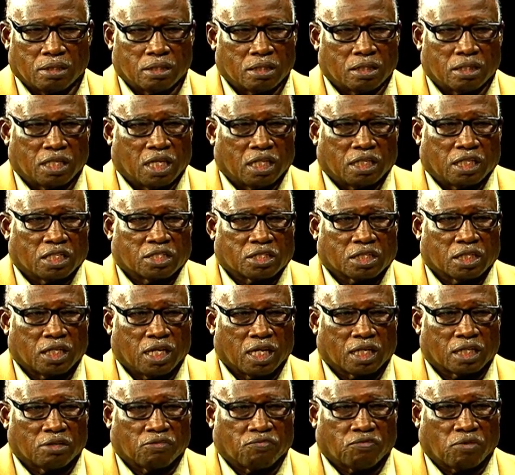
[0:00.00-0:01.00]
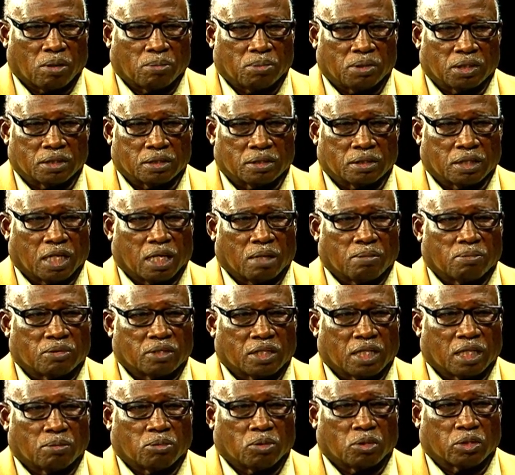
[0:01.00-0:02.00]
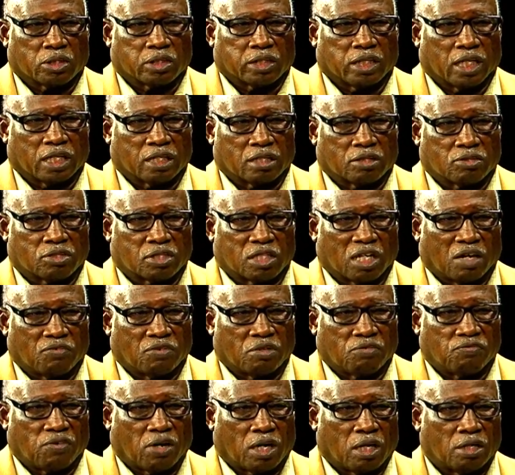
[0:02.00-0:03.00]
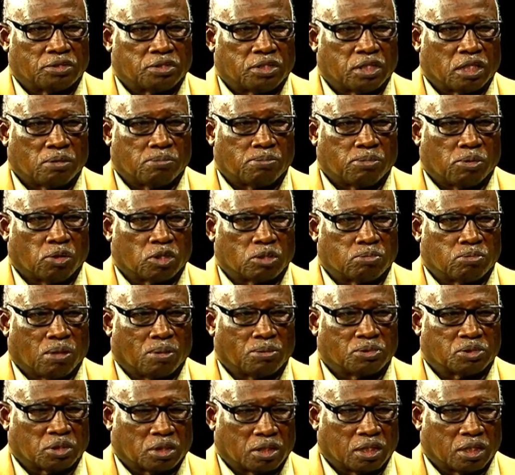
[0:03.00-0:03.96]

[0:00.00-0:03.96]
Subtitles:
They disconnected from it. They most likely have 7 volunteer board members on